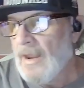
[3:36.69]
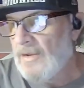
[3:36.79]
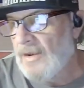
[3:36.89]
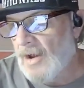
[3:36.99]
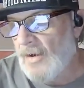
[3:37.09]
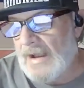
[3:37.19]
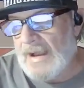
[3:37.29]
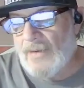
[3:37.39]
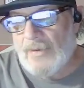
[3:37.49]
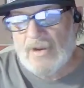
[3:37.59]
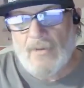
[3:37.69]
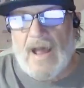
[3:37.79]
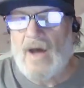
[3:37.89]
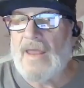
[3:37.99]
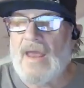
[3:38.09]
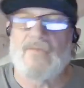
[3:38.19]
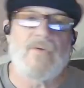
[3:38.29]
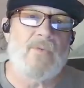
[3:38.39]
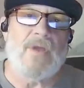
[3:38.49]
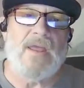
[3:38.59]
You know, uh, we go out
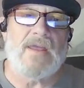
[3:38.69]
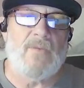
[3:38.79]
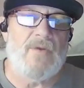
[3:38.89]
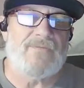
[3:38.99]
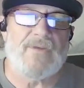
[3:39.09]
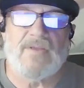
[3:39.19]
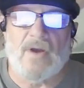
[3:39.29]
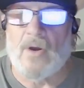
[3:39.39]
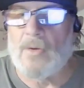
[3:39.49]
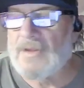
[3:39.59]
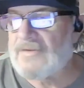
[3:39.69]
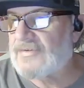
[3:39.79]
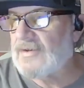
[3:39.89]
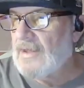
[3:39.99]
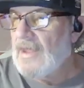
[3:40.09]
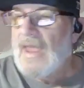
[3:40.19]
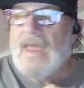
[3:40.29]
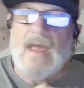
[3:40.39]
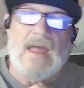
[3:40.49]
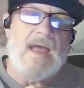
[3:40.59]
every week and we feed the homeless
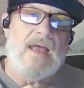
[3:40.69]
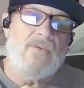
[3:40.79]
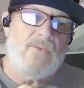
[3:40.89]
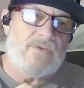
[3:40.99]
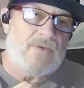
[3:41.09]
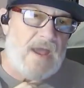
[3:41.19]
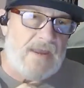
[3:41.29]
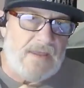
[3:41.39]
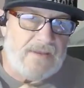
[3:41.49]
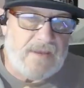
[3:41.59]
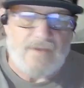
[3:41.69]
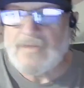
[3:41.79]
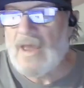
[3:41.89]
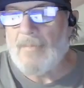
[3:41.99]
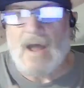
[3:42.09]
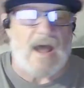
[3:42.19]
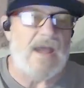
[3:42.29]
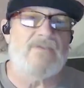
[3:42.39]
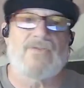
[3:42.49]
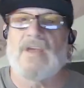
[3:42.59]
and we try to give them
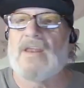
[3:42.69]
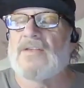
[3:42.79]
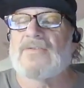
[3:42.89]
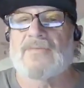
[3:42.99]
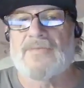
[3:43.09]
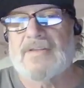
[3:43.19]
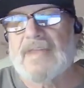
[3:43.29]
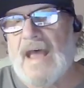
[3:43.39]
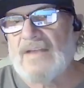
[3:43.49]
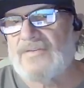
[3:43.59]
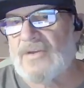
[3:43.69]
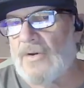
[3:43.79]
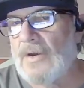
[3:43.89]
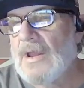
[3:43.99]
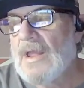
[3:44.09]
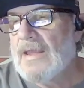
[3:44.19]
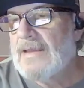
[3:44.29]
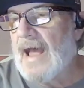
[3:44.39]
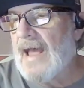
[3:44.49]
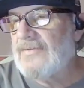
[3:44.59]
hygiene and stuff like that. So,
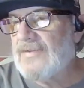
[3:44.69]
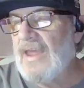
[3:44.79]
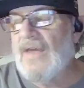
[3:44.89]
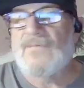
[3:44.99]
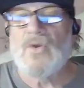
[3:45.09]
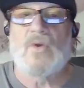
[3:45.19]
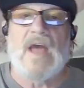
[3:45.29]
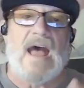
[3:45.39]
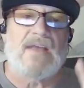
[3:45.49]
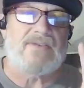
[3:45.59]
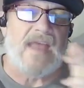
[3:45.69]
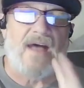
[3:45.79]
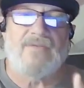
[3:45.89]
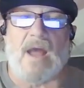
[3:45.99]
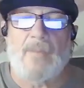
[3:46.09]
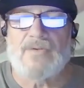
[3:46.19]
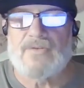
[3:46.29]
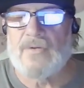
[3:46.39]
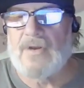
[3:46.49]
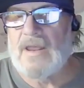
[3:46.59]
guys, if you guys have the
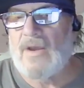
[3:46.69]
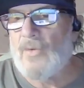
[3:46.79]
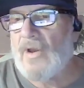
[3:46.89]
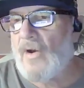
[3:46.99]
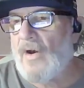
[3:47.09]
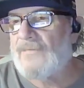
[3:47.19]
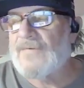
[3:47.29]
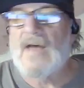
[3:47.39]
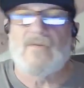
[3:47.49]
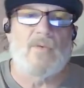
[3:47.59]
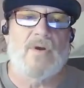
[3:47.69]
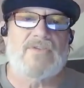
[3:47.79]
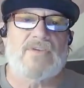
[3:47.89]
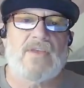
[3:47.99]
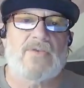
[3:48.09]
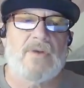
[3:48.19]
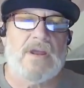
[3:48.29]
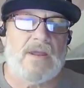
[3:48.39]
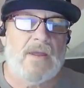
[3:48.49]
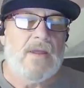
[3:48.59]
opportunity, we are a
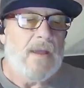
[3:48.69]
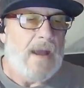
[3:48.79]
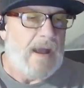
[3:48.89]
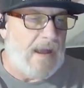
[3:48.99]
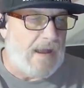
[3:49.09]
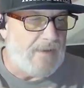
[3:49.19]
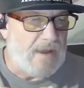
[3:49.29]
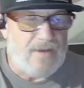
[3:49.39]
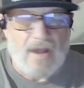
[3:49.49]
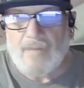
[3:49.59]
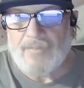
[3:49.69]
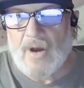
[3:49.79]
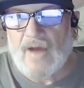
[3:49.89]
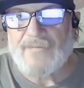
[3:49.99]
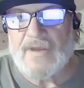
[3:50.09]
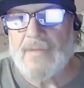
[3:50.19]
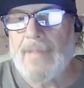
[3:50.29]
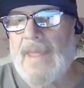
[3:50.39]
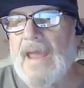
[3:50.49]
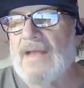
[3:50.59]
501c3, uh, a nonprofit,
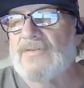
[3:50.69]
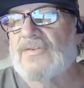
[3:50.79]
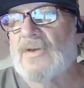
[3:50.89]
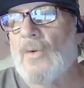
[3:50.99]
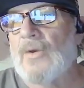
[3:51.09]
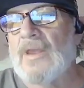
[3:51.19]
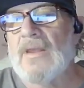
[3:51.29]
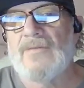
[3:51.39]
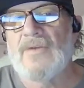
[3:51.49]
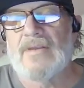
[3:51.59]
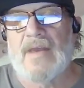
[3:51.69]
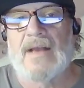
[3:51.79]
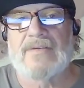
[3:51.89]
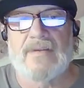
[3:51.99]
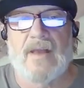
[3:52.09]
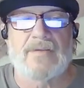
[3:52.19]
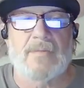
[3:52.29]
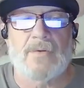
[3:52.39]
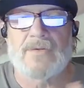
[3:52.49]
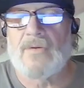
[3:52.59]
and so we can give you a tax
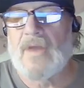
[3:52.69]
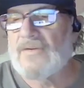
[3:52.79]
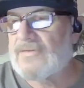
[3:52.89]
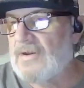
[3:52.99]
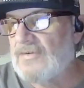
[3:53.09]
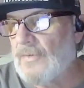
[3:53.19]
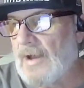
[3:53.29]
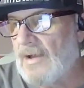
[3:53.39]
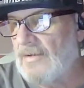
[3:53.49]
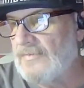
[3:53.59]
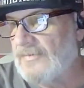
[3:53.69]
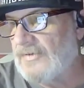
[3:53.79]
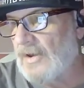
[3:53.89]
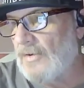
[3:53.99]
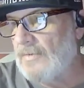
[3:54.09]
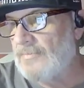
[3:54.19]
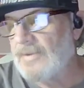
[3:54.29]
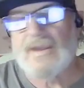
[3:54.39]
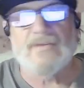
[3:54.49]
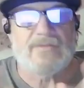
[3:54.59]
deductible donation as well. So,
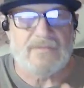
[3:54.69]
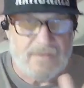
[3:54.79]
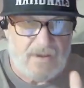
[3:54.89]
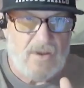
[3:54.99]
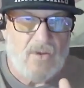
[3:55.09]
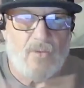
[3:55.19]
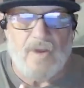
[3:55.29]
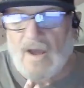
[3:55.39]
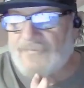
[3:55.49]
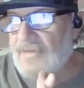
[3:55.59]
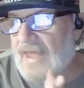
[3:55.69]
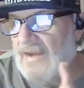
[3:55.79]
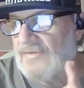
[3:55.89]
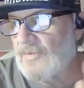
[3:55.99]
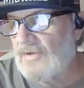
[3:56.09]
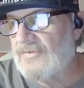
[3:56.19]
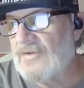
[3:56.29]
please, we offer that as well.